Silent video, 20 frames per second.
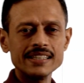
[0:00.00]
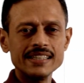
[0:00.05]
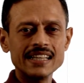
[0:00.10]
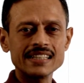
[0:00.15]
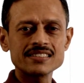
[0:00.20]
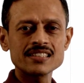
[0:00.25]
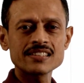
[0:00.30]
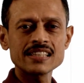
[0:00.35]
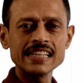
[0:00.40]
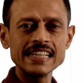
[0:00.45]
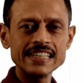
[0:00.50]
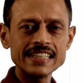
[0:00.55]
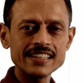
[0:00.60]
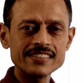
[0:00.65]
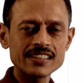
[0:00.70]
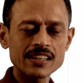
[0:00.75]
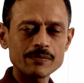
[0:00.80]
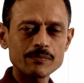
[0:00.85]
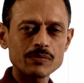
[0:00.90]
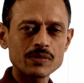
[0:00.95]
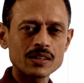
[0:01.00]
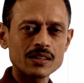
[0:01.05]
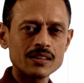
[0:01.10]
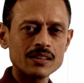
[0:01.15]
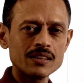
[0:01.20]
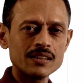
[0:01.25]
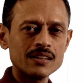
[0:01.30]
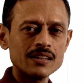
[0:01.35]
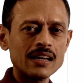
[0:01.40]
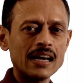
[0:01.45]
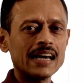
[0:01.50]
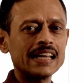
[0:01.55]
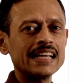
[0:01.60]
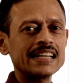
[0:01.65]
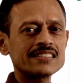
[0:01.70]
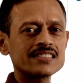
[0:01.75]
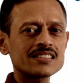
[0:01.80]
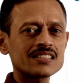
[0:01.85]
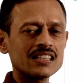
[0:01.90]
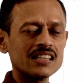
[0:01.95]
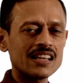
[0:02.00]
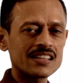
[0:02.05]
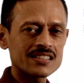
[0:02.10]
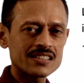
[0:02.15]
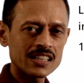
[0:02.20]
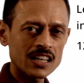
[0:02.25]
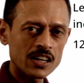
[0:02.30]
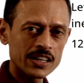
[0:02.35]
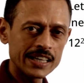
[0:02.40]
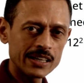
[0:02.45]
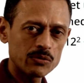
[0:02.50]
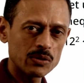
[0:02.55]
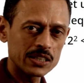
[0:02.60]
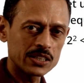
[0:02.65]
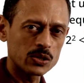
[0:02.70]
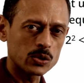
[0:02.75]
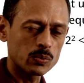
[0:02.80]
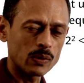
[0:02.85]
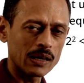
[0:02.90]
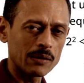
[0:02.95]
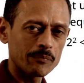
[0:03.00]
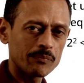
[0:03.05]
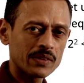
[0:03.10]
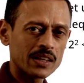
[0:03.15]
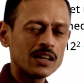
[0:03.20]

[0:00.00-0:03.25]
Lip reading: X is an integer and x is less than or equal to 12.